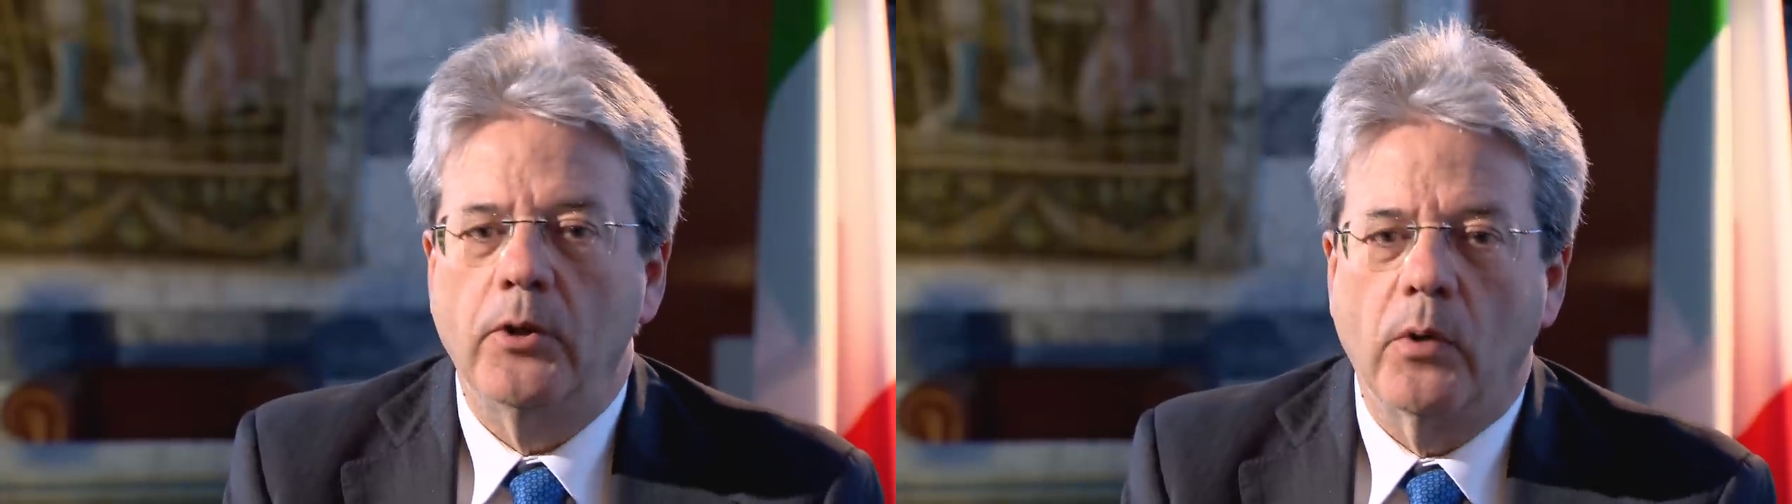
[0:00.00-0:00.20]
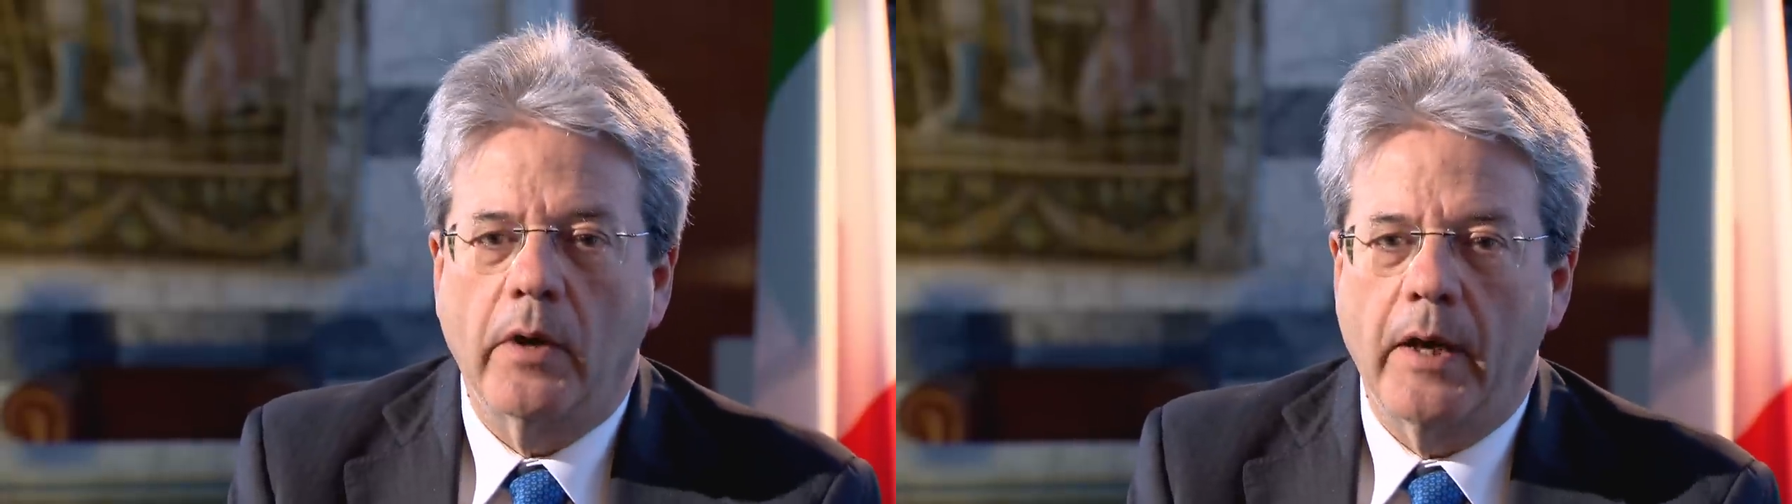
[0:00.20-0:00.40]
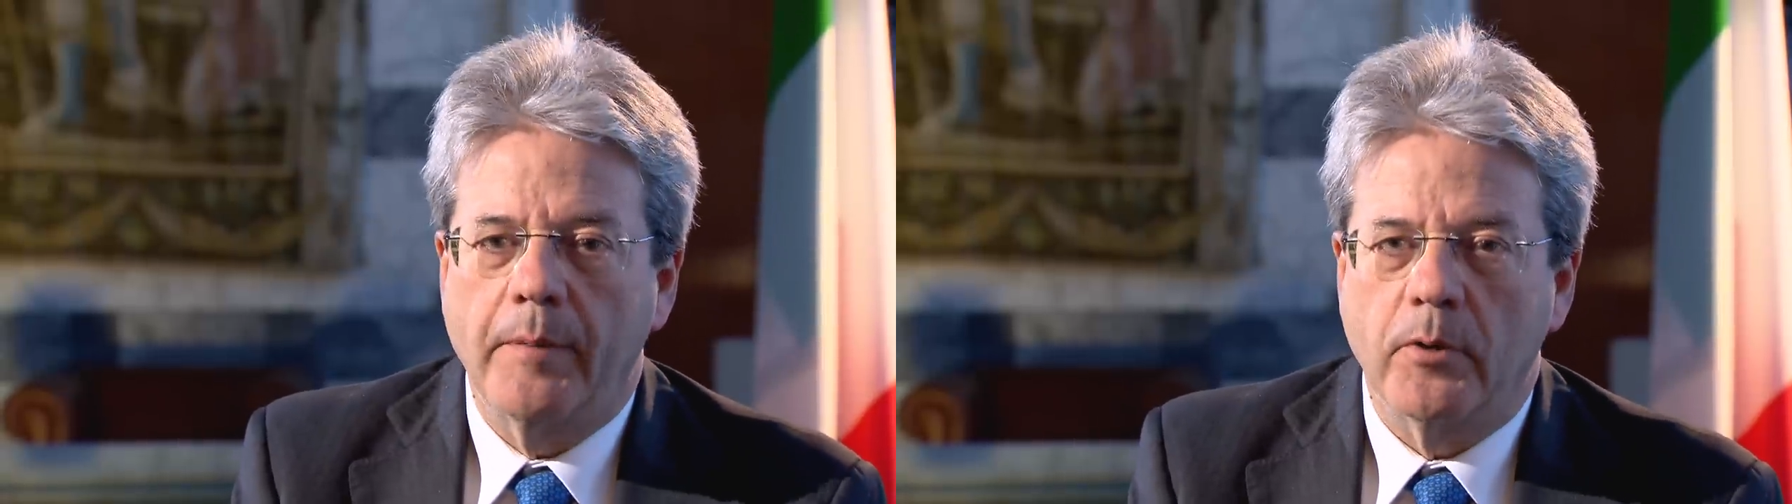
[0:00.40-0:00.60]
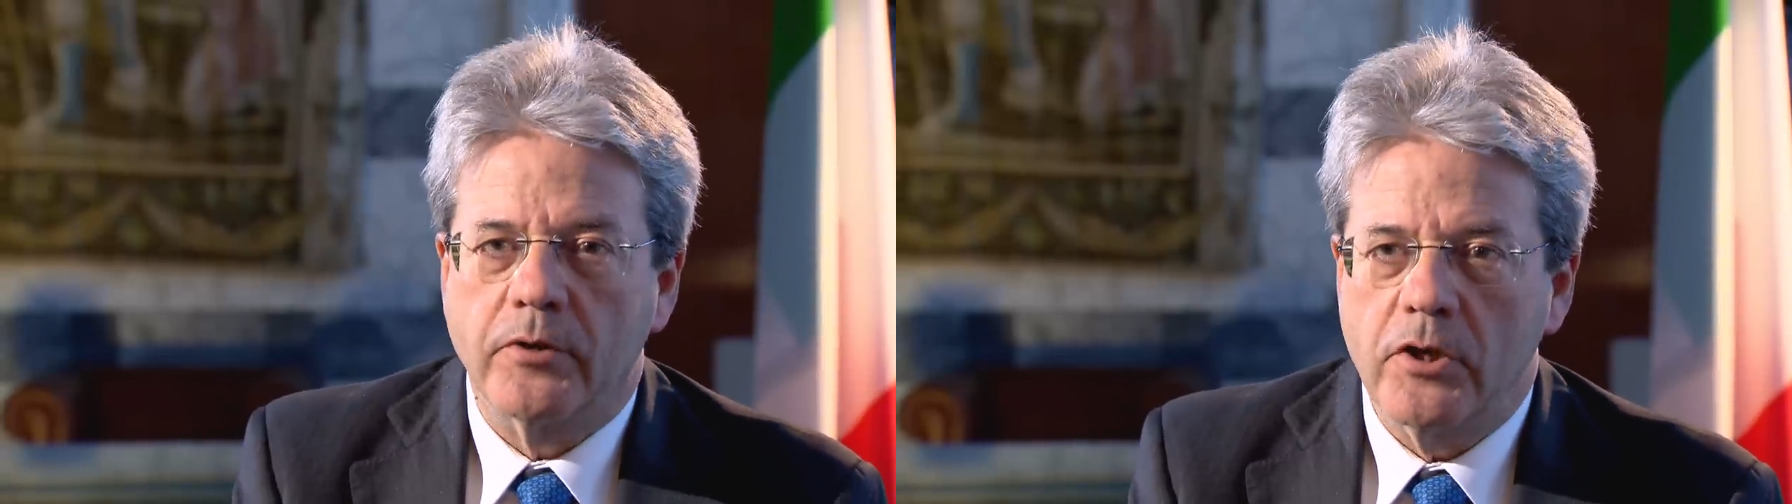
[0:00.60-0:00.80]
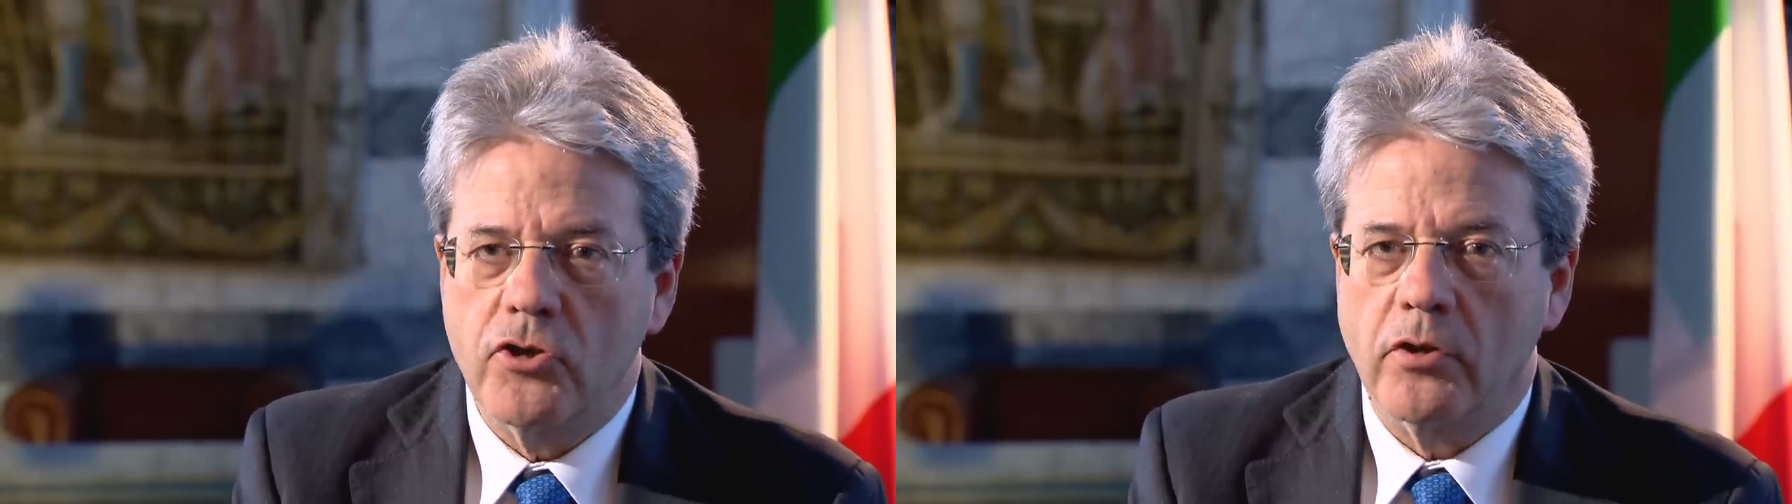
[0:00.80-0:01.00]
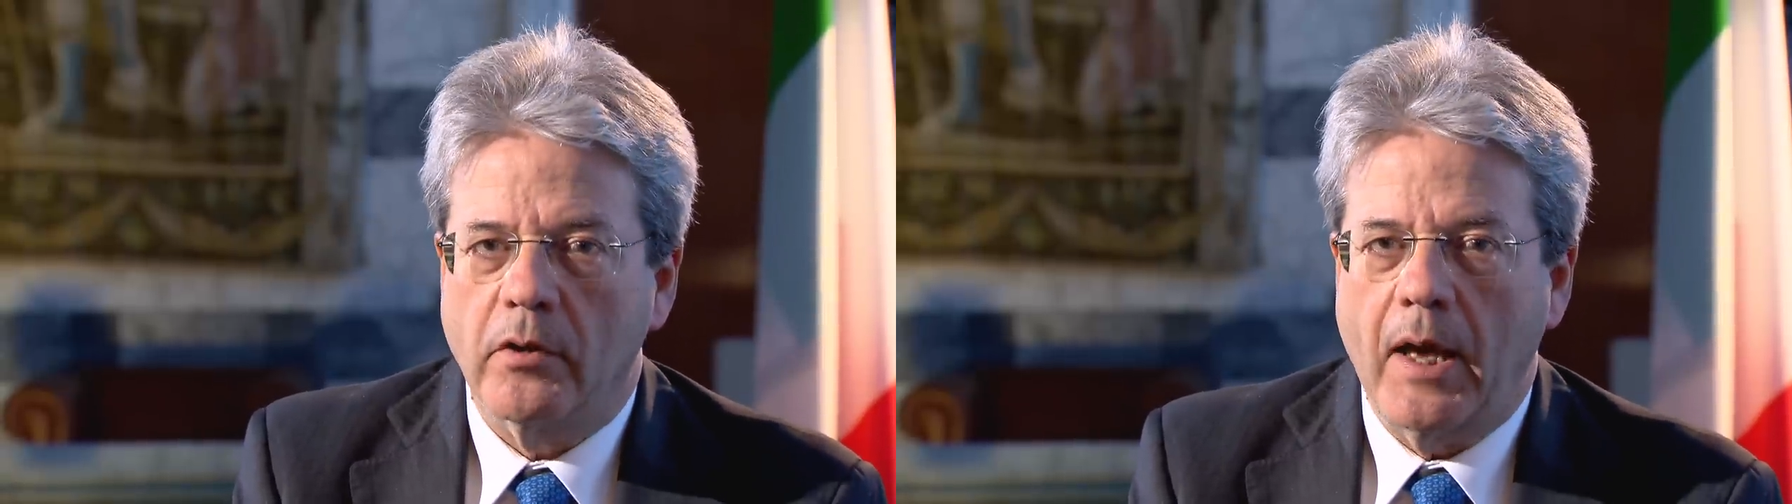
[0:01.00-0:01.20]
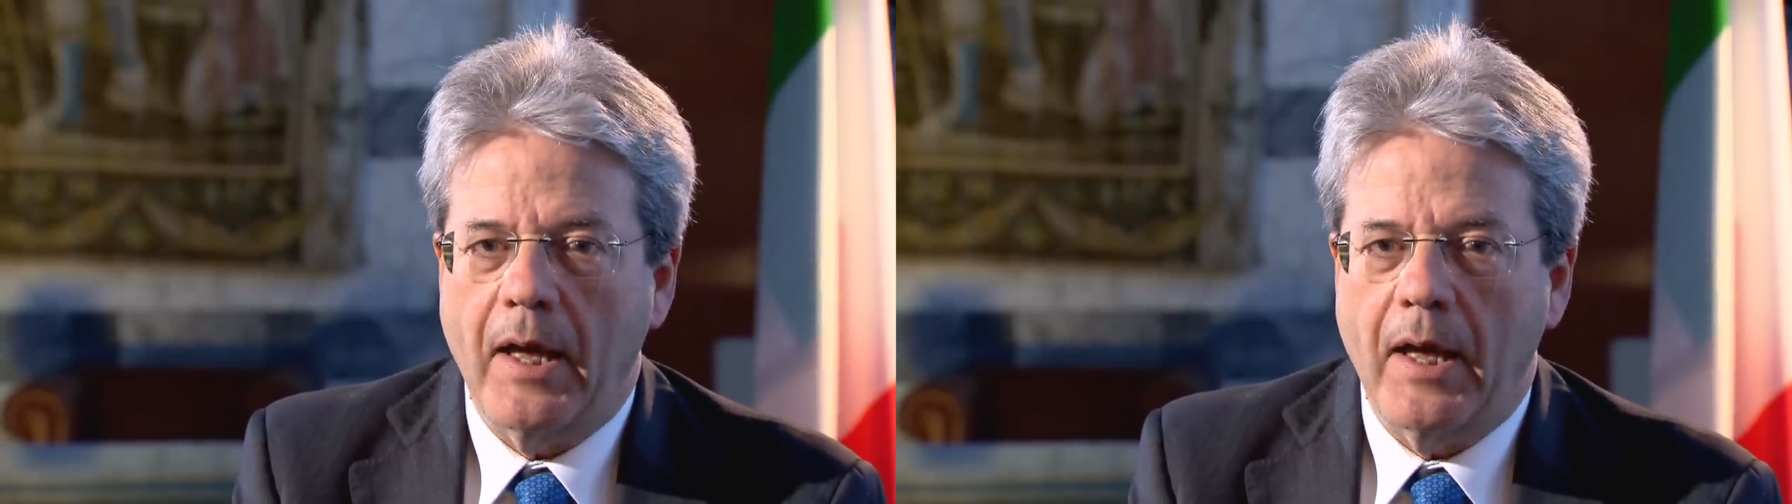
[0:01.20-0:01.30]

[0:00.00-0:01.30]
UK position,